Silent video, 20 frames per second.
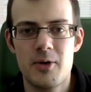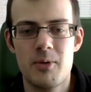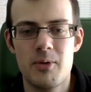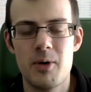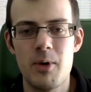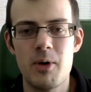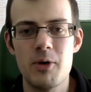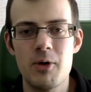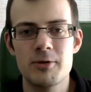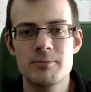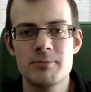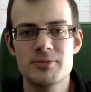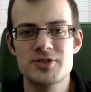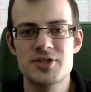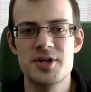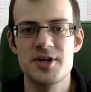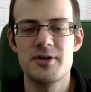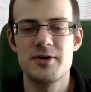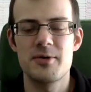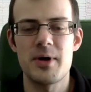Well, welcome
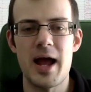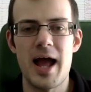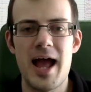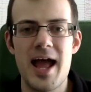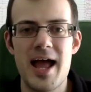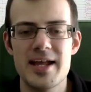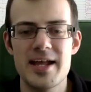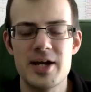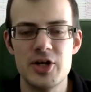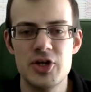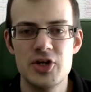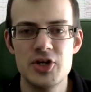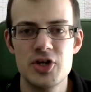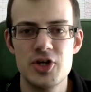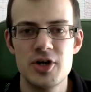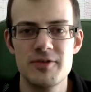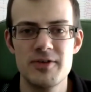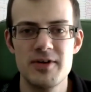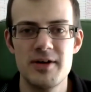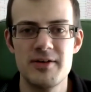to
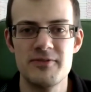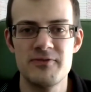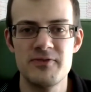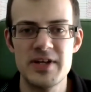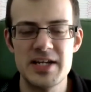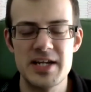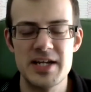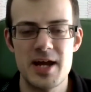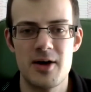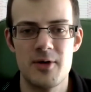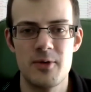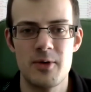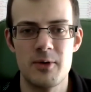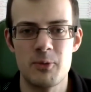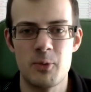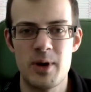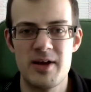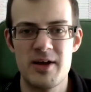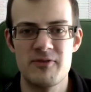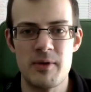another video
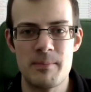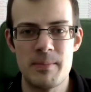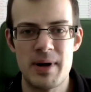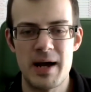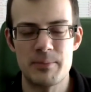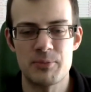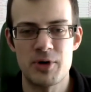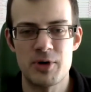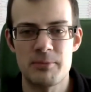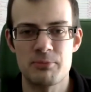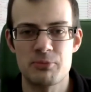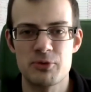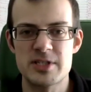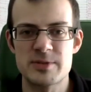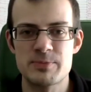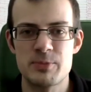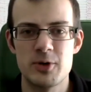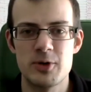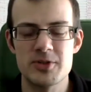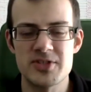with Matt Bradbury
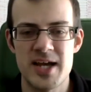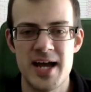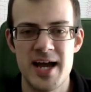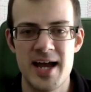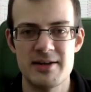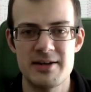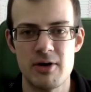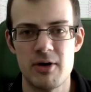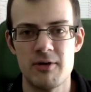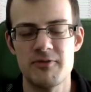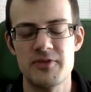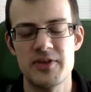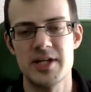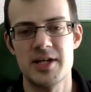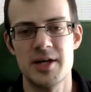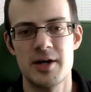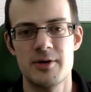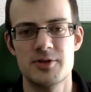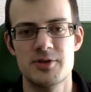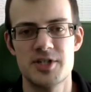Sports ahead of the
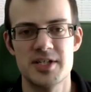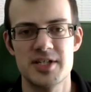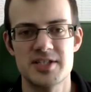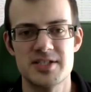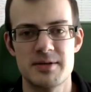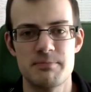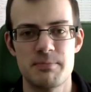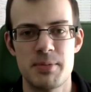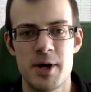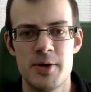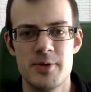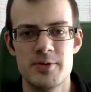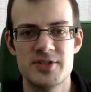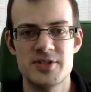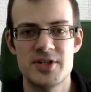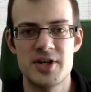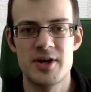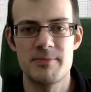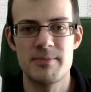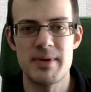coaching
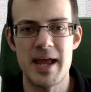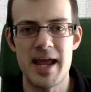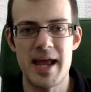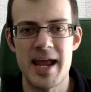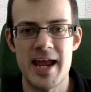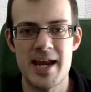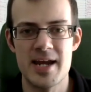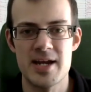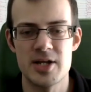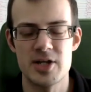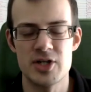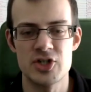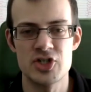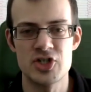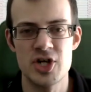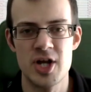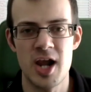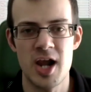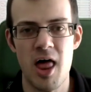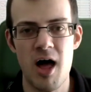symposium in
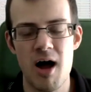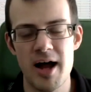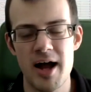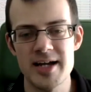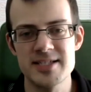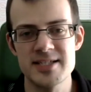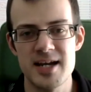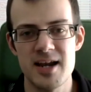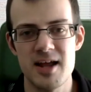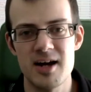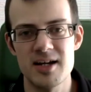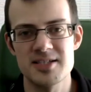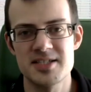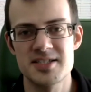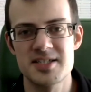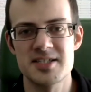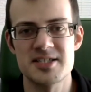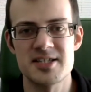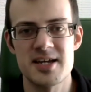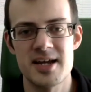July. Delighted
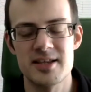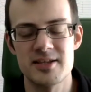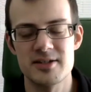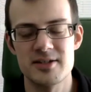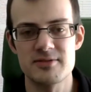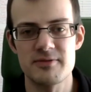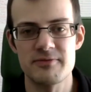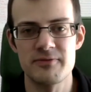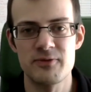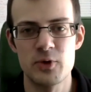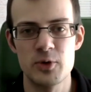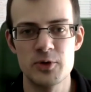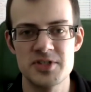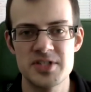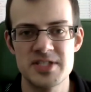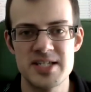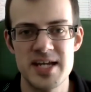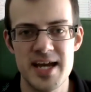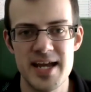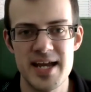to say that for
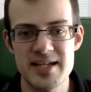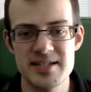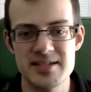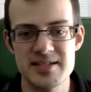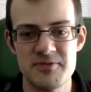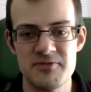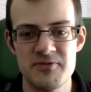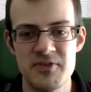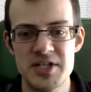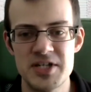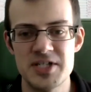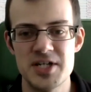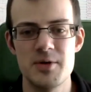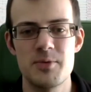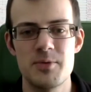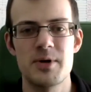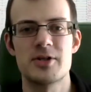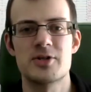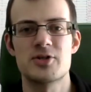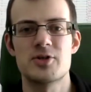today's video,
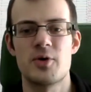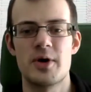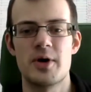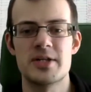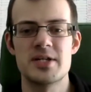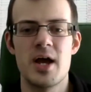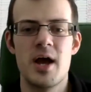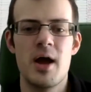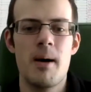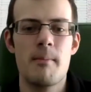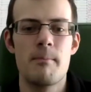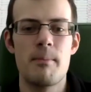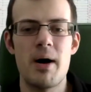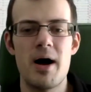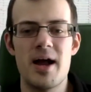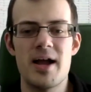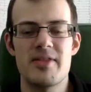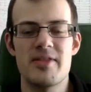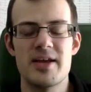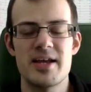we're joined
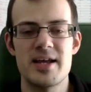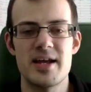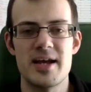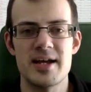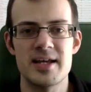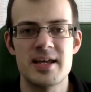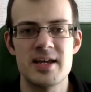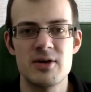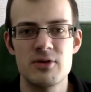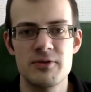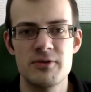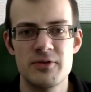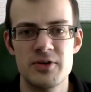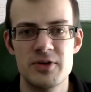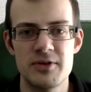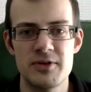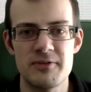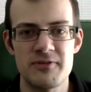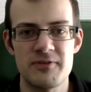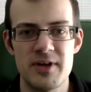by the
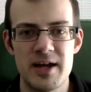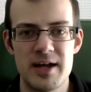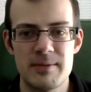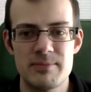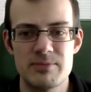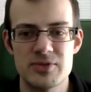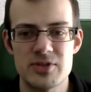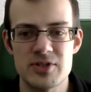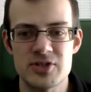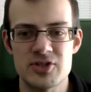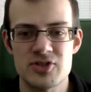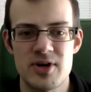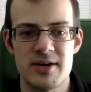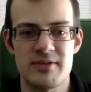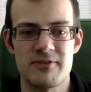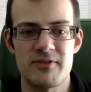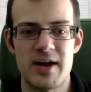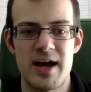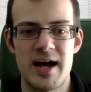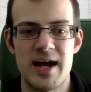Guildford Flames
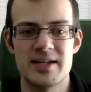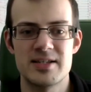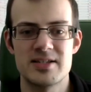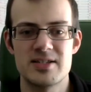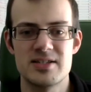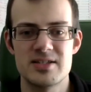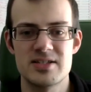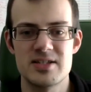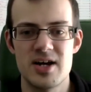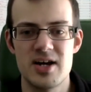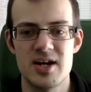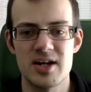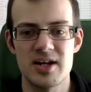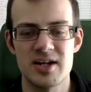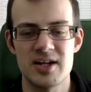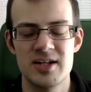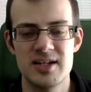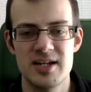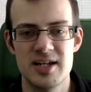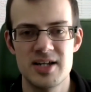strength and
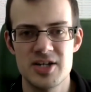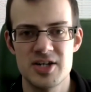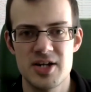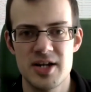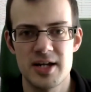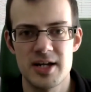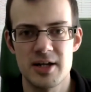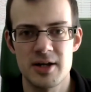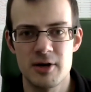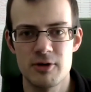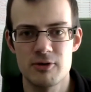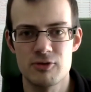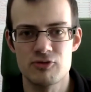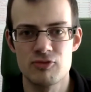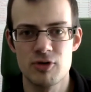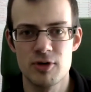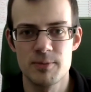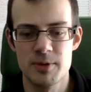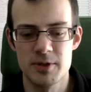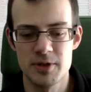conditioning coach,
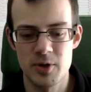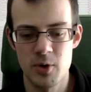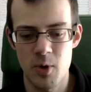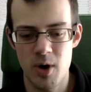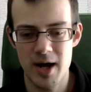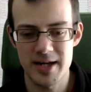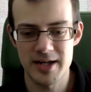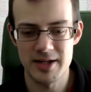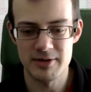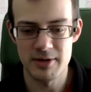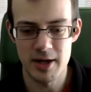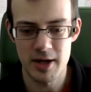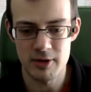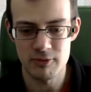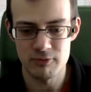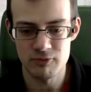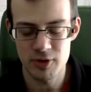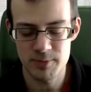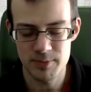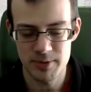Rupert Quiney.
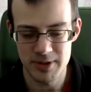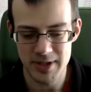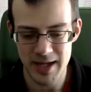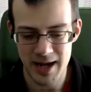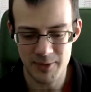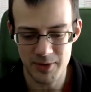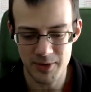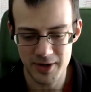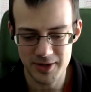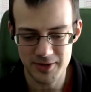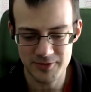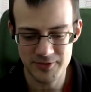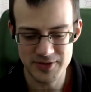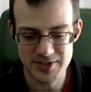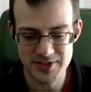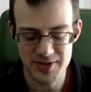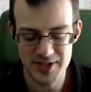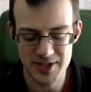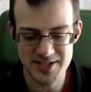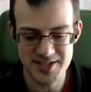Rupert, how are you for
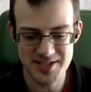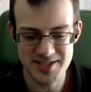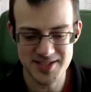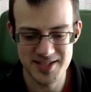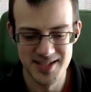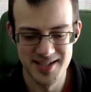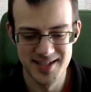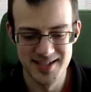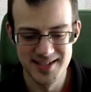starters?